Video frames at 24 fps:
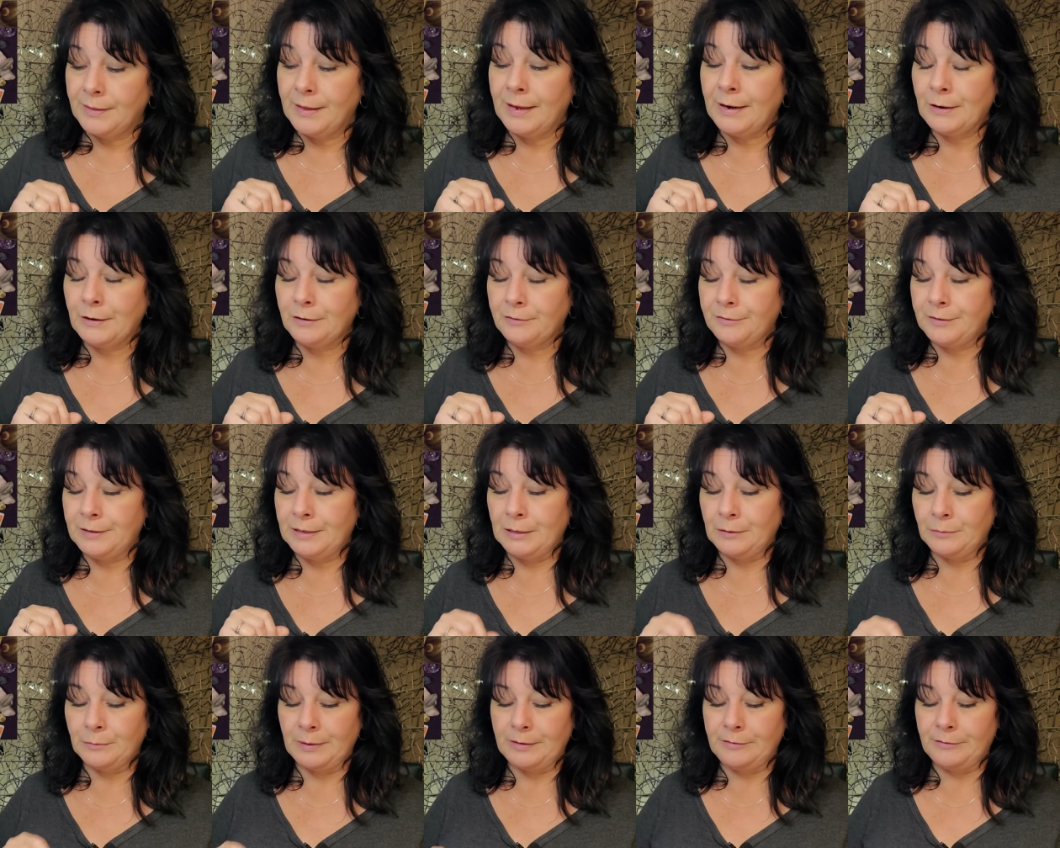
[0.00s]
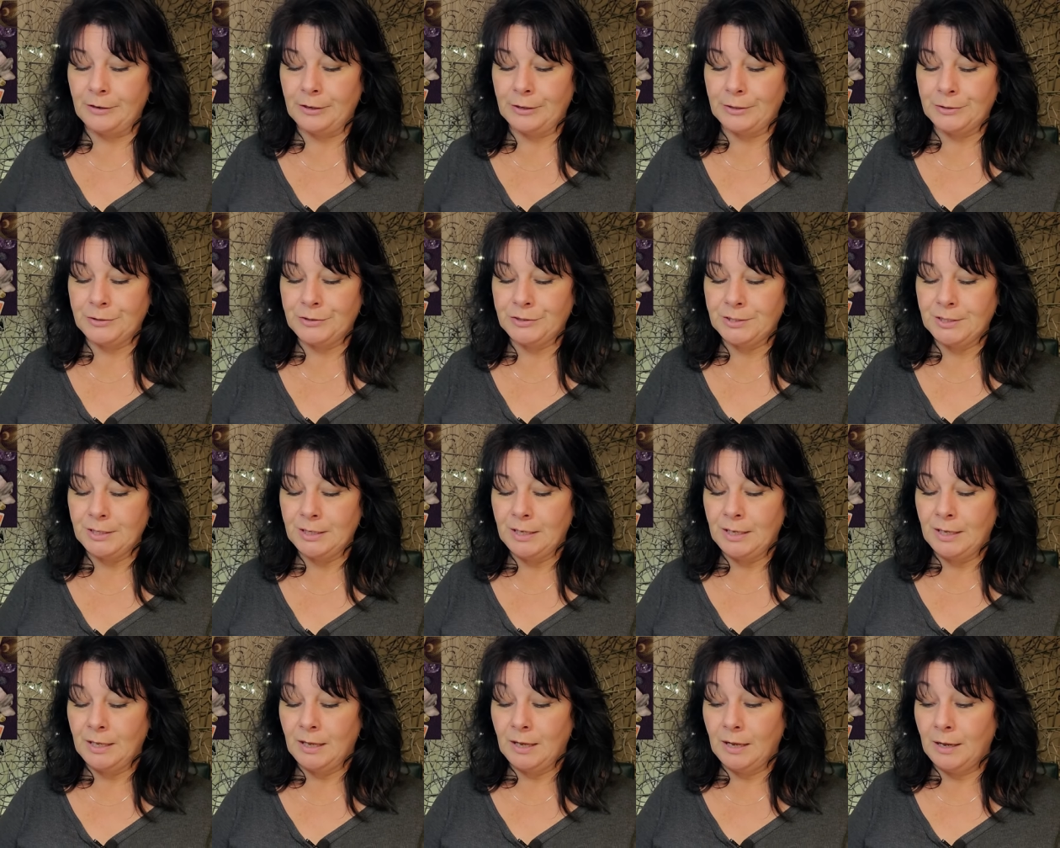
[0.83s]
the Hierophant in reverse.
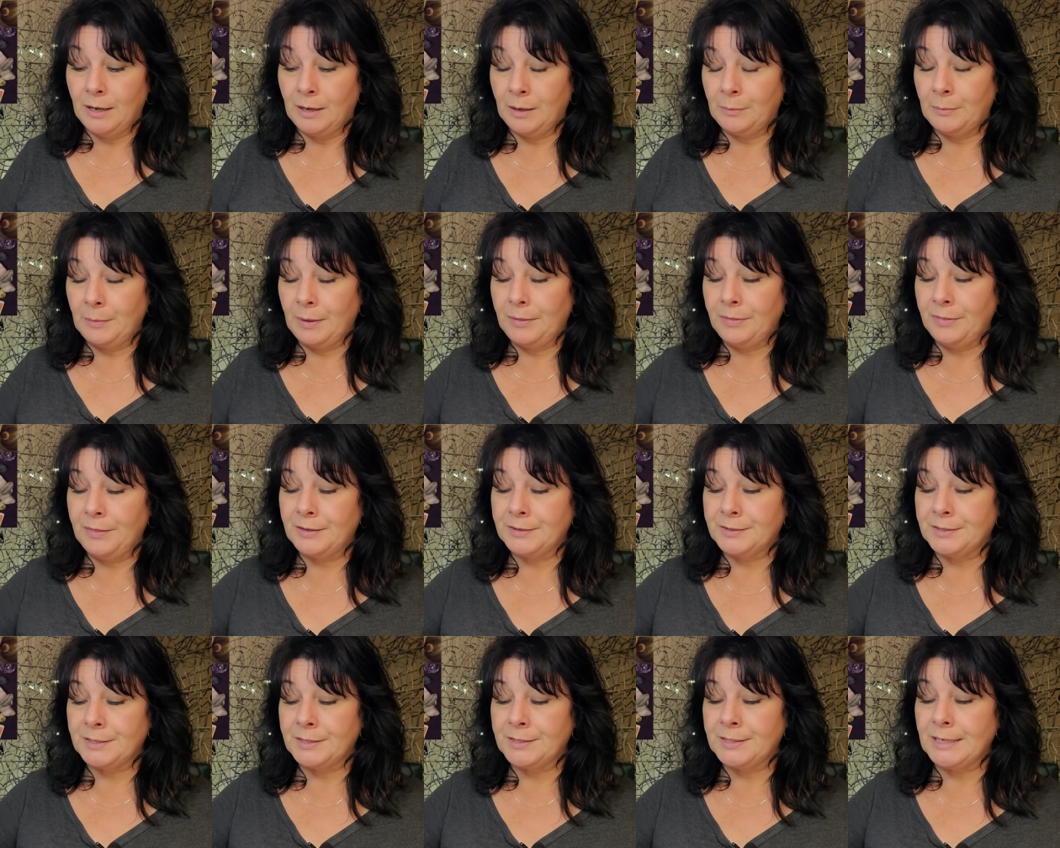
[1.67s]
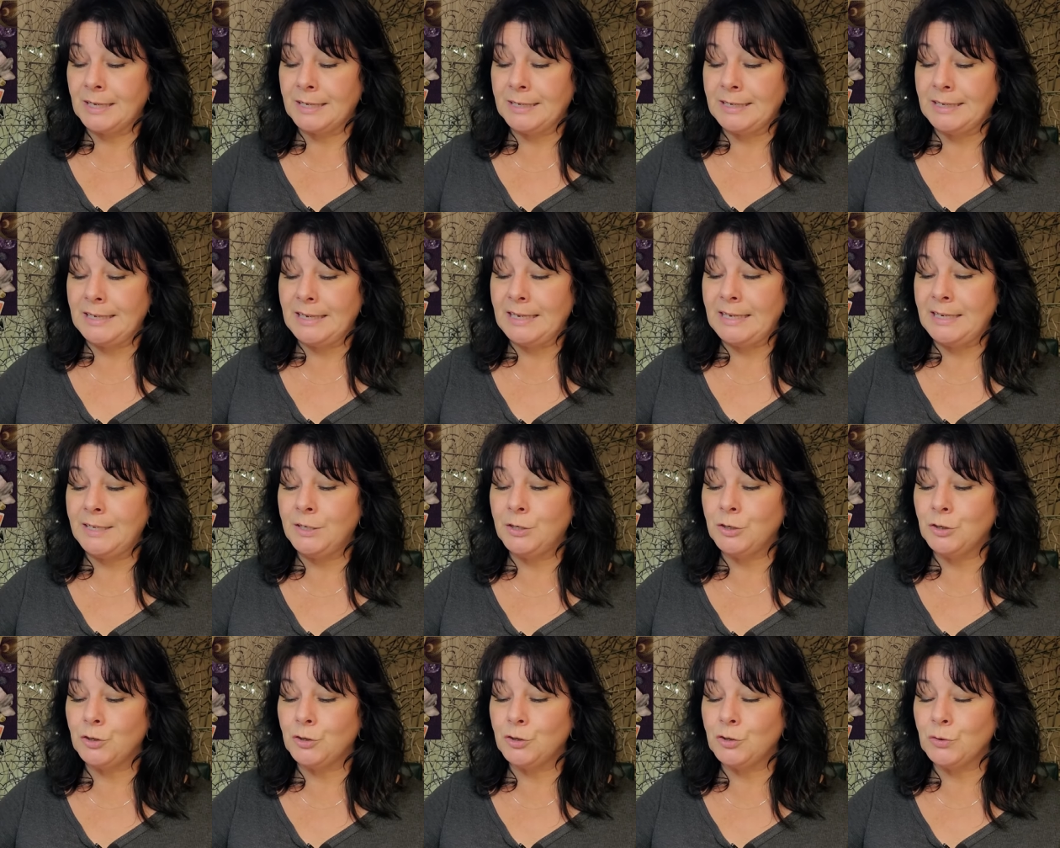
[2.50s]
Um, this is a
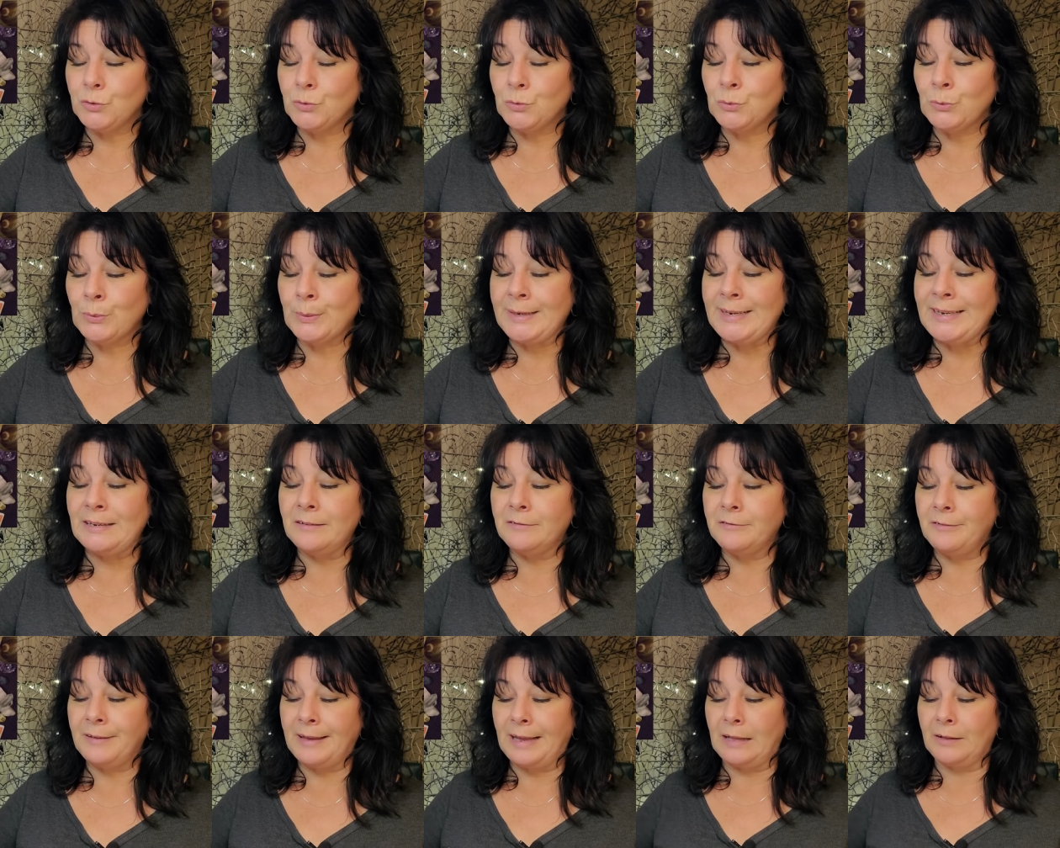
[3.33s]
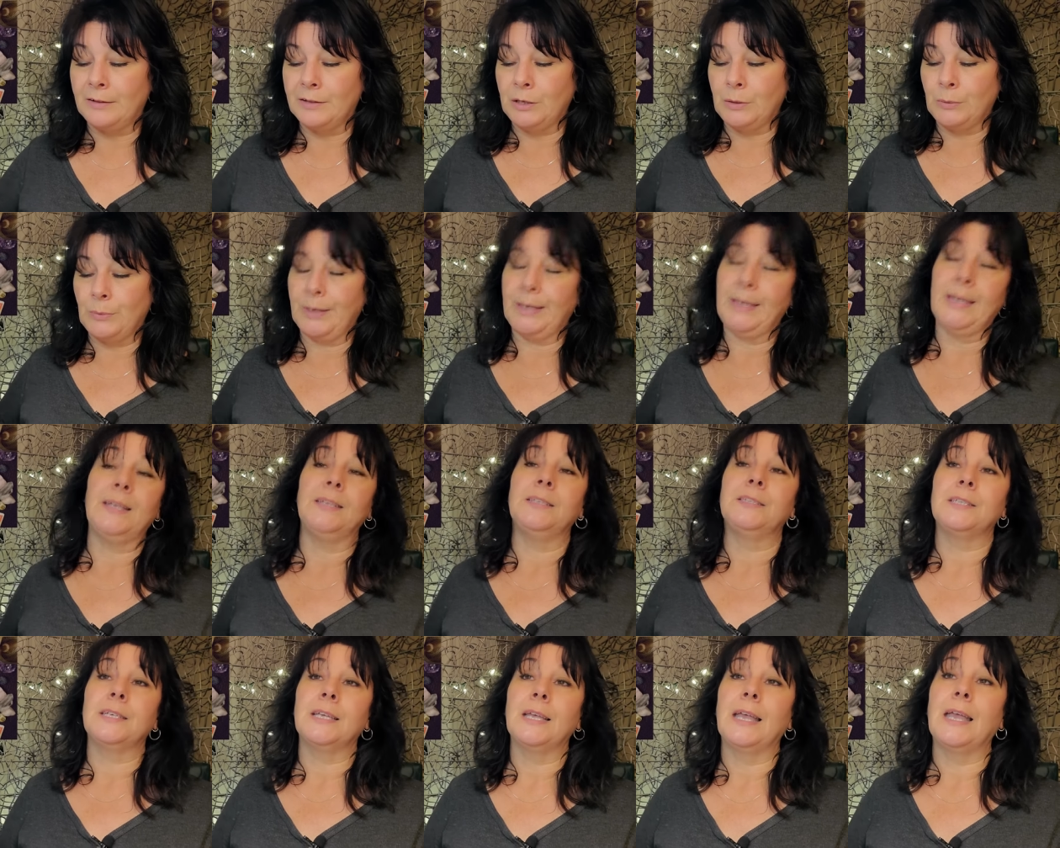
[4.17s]
need to
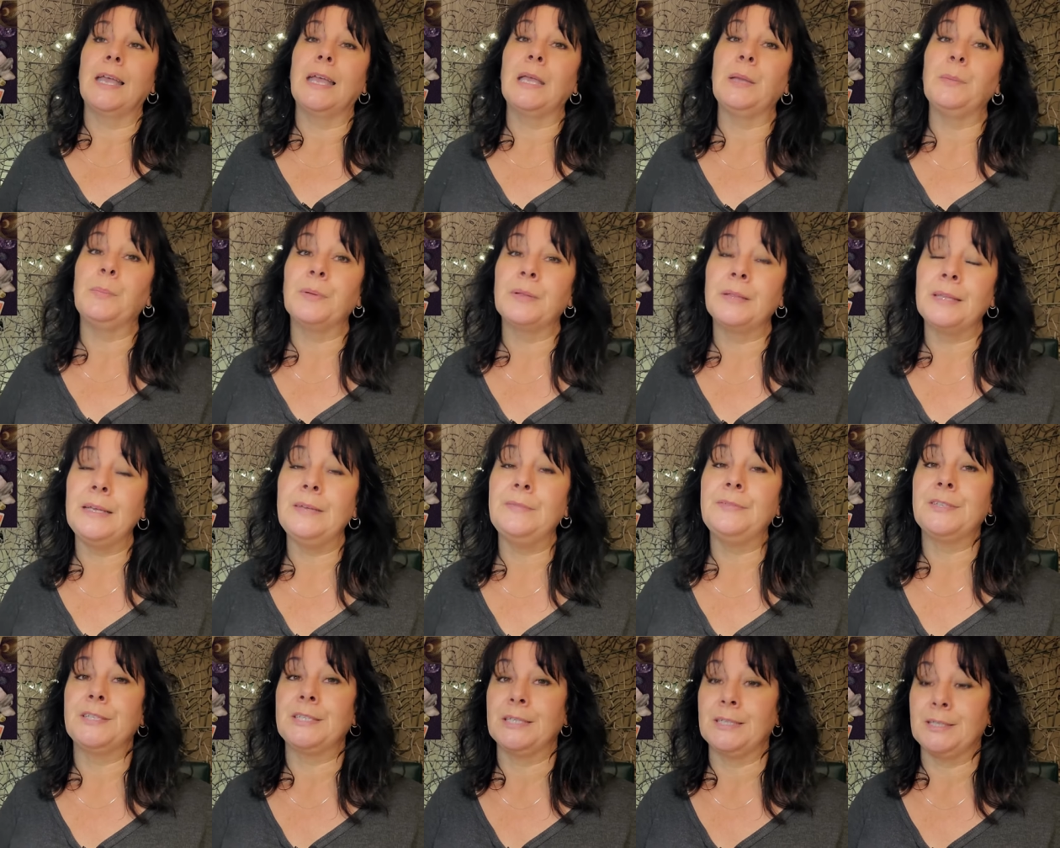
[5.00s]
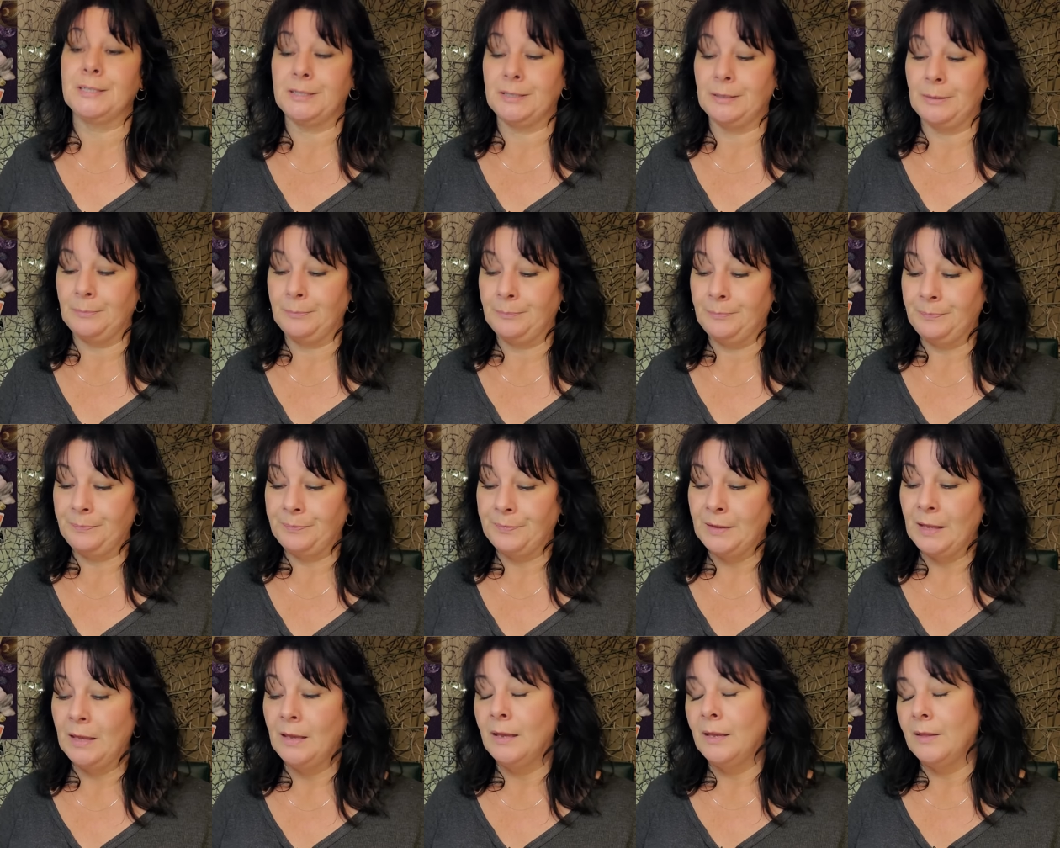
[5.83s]
reevaluate a belief system.
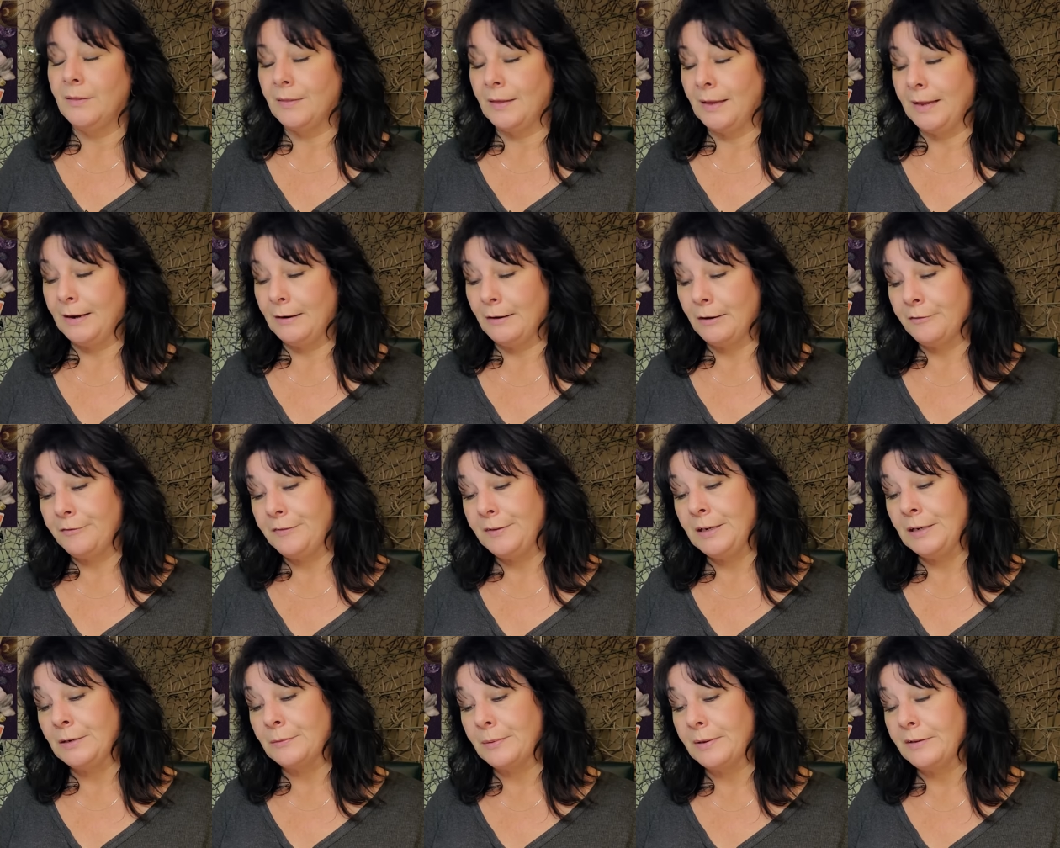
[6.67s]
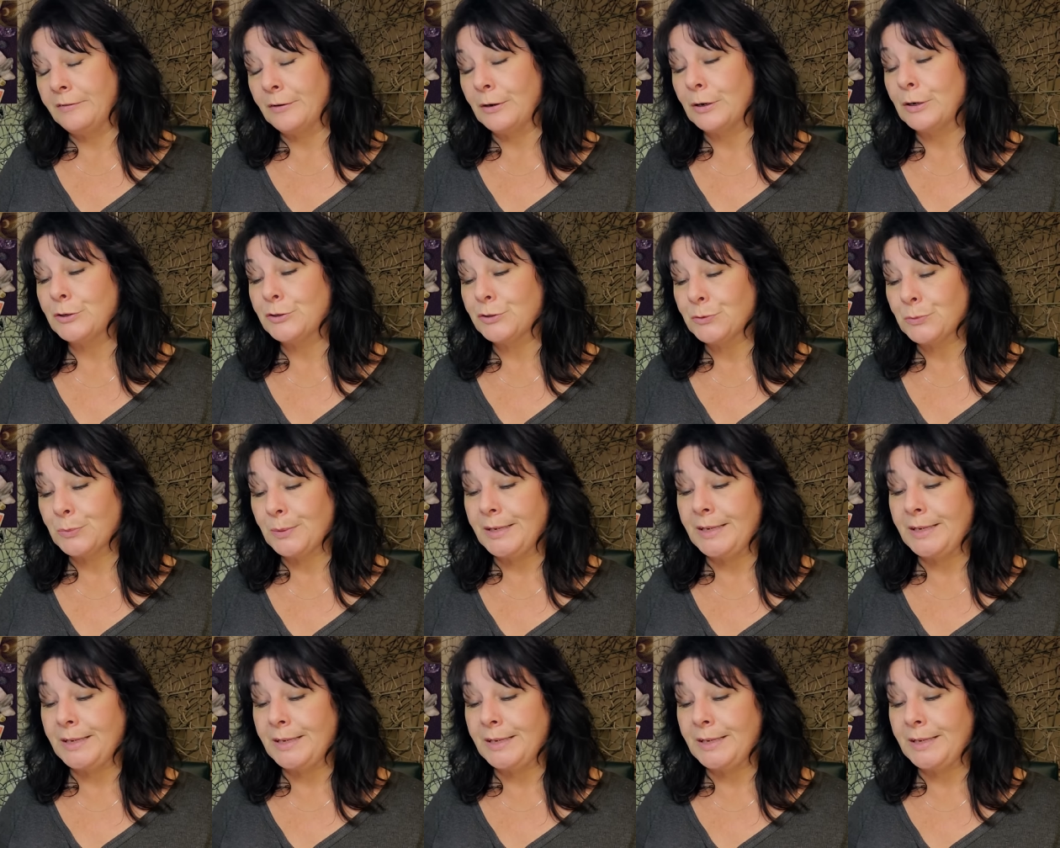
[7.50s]
The Hierophant in reverse